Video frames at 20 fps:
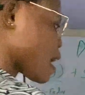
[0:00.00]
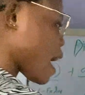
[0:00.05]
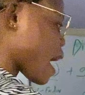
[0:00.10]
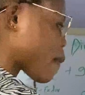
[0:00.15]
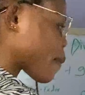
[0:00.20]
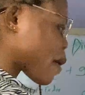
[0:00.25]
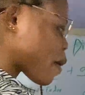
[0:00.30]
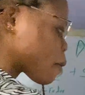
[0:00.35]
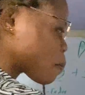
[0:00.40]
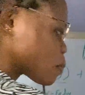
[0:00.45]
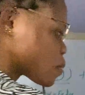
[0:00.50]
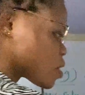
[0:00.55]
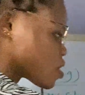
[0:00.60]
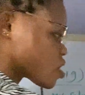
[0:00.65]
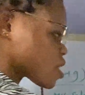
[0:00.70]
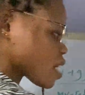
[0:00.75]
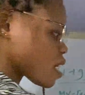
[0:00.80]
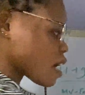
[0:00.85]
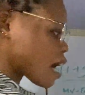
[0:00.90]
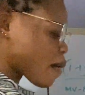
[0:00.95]
our opening
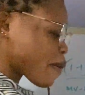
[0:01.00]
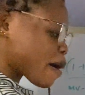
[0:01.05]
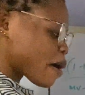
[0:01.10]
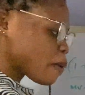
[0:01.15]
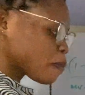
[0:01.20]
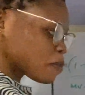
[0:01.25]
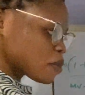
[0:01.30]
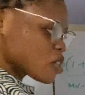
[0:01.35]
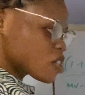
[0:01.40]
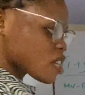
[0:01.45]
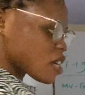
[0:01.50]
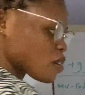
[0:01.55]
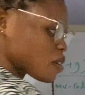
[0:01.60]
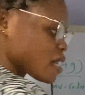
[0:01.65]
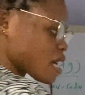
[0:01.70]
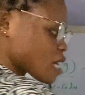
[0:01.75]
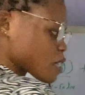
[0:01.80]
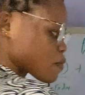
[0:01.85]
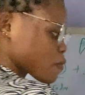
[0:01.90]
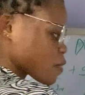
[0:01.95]

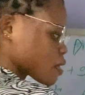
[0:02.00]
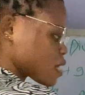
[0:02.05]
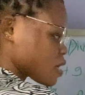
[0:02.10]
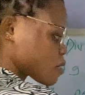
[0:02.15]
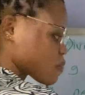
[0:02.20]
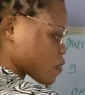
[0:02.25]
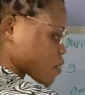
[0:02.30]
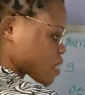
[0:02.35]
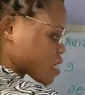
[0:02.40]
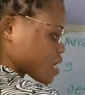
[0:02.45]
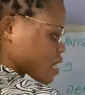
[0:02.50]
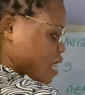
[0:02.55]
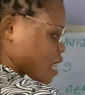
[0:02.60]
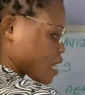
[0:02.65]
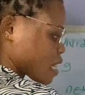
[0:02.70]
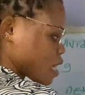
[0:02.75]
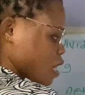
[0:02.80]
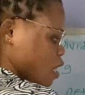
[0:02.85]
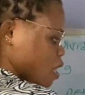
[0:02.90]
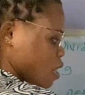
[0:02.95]
shareholders fund is
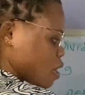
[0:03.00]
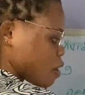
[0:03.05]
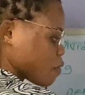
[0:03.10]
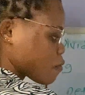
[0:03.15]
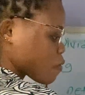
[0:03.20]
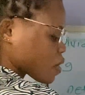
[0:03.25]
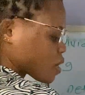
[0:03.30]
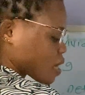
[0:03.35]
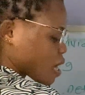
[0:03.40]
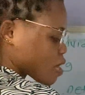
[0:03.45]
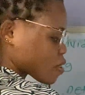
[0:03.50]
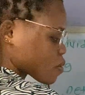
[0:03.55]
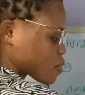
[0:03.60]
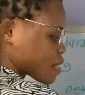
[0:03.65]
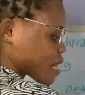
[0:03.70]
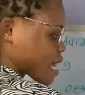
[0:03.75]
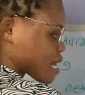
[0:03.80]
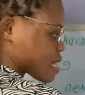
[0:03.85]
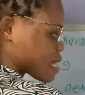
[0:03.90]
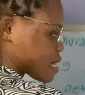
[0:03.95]

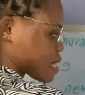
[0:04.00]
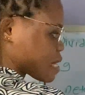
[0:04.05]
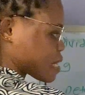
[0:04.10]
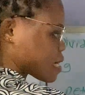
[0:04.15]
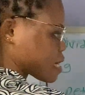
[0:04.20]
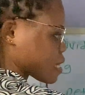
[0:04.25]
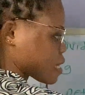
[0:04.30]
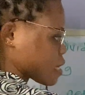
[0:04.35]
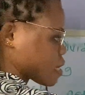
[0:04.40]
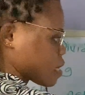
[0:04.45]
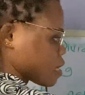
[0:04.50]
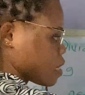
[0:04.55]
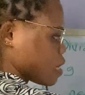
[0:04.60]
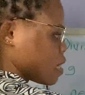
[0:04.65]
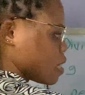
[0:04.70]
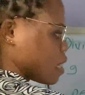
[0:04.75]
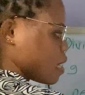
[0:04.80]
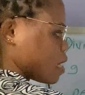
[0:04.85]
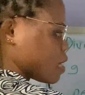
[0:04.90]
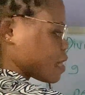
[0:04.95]
4,960.
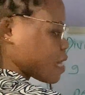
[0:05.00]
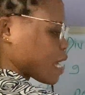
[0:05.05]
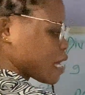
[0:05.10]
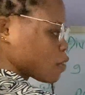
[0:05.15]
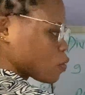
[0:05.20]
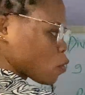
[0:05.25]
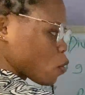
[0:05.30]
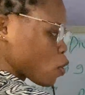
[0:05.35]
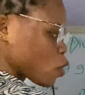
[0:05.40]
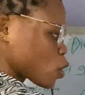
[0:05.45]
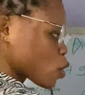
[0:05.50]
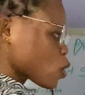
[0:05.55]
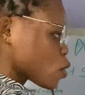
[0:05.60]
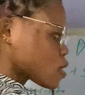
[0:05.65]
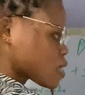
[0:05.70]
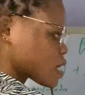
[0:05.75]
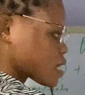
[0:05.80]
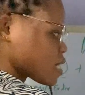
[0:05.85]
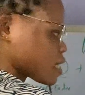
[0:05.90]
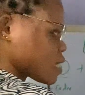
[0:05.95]
Then
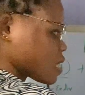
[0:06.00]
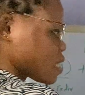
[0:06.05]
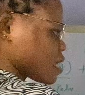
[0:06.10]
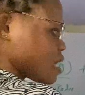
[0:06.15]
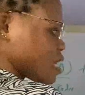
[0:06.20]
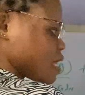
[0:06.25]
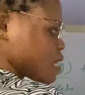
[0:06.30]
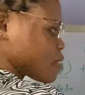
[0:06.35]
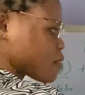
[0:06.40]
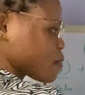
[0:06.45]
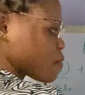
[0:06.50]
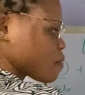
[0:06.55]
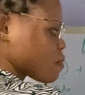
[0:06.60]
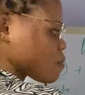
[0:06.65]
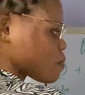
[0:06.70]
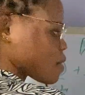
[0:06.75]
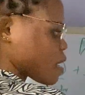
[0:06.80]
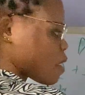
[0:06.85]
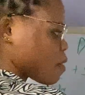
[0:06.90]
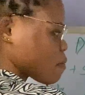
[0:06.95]
closing is
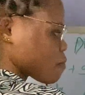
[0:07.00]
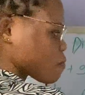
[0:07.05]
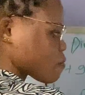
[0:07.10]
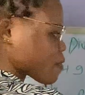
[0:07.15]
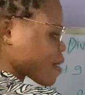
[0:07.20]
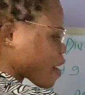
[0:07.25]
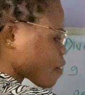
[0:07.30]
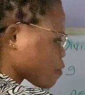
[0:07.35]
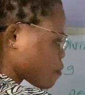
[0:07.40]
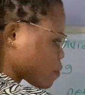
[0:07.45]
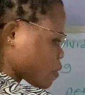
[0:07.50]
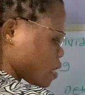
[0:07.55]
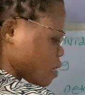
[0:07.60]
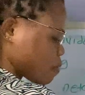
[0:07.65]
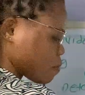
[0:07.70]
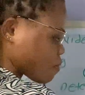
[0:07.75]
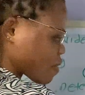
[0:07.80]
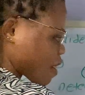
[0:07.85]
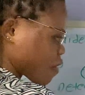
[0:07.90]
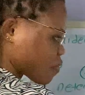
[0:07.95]

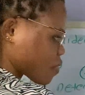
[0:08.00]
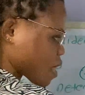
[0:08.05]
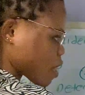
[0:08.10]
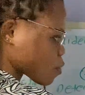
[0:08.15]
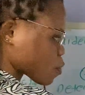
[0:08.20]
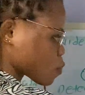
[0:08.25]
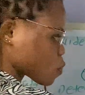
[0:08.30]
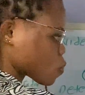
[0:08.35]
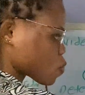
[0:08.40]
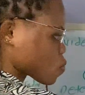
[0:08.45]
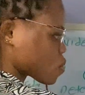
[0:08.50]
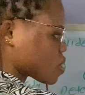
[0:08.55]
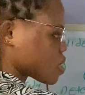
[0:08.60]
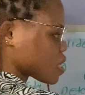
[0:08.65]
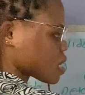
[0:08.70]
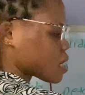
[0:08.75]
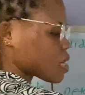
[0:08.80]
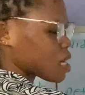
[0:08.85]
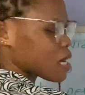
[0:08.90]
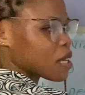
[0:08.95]

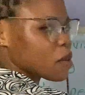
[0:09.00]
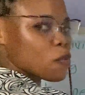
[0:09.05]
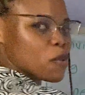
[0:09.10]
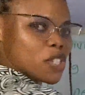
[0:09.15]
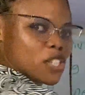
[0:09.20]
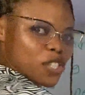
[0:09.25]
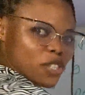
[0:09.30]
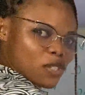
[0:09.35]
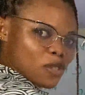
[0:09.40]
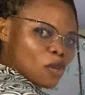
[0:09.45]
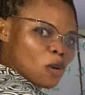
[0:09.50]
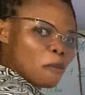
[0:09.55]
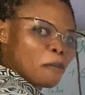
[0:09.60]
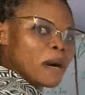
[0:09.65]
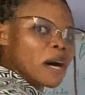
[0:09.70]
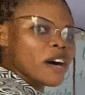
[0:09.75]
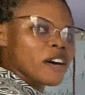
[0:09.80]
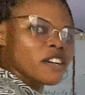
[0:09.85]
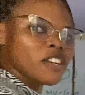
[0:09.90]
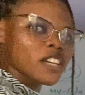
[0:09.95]
5,263, which is
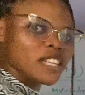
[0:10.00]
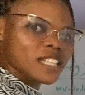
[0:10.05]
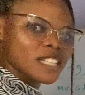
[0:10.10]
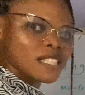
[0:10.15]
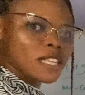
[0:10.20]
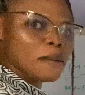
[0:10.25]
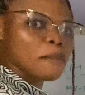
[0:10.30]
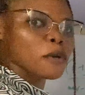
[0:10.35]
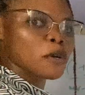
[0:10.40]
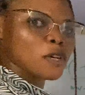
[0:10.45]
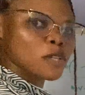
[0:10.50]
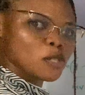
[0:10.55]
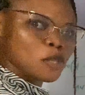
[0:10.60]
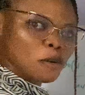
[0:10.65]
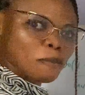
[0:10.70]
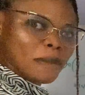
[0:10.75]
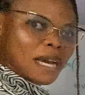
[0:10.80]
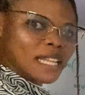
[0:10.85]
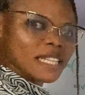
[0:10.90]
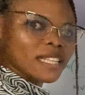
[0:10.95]
normal. You understand? Because
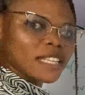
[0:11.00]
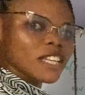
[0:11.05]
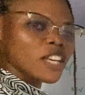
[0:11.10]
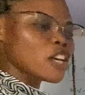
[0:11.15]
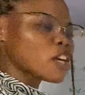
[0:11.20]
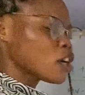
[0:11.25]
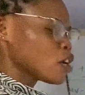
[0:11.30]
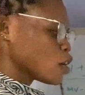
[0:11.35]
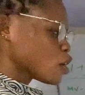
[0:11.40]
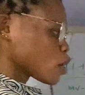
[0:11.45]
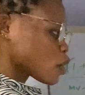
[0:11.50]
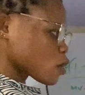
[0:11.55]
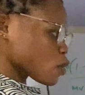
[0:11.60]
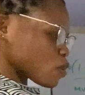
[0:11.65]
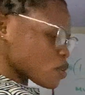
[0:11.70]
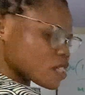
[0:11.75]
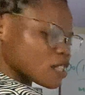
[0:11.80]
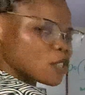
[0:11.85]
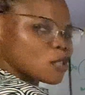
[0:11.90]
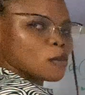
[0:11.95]
normally
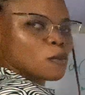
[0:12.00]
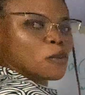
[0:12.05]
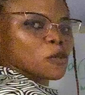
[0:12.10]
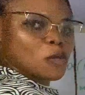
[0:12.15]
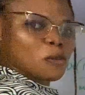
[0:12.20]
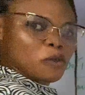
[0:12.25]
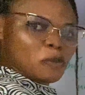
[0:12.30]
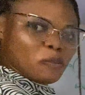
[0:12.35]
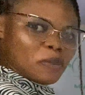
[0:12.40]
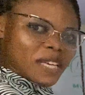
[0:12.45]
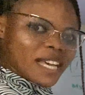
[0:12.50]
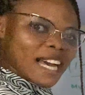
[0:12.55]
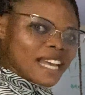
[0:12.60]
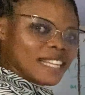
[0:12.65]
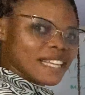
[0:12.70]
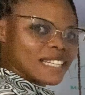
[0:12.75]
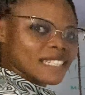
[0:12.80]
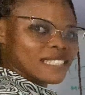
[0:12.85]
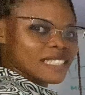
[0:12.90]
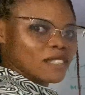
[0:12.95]
closing is supposed to be bigger
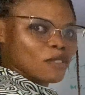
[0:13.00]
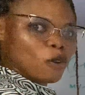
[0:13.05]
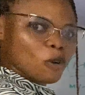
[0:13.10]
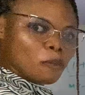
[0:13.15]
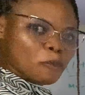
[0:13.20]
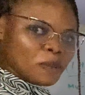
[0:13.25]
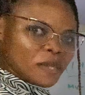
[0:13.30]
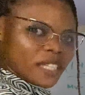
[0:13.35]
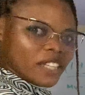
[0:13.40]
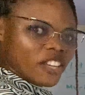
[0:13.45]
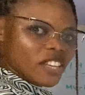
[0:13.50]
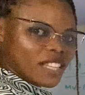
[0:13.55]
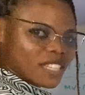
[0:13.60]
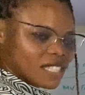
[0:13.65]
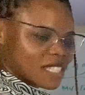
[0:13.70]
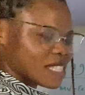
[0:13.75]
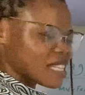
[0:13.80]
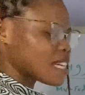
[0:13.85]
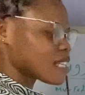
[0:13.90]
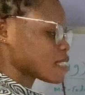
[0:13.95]
than the opening. You
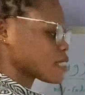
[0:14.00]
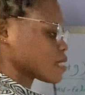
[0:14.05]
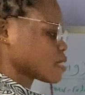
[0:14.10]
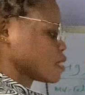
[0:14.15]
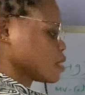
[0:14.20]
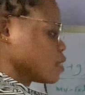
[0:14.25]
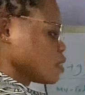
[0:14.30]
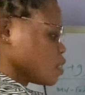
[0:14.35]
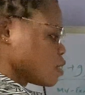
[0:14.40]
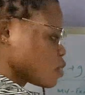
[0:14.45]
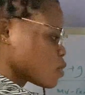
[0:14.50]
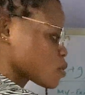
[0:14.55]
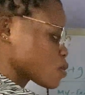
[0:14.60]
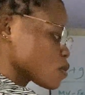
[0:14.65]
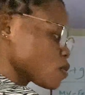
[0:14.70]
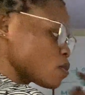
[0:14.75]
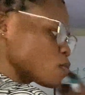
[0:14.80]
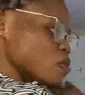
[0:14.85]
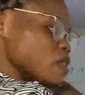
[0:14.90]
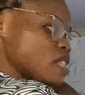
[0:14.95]
understand?
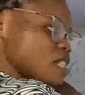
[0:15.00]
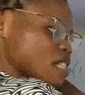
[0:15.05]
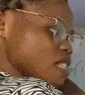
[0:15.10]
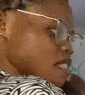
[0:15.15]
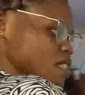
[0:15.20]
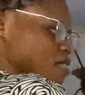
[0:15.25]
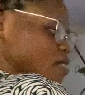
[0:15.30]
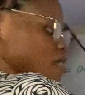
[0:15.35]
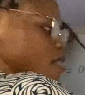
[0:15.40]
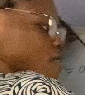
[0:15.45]
So which is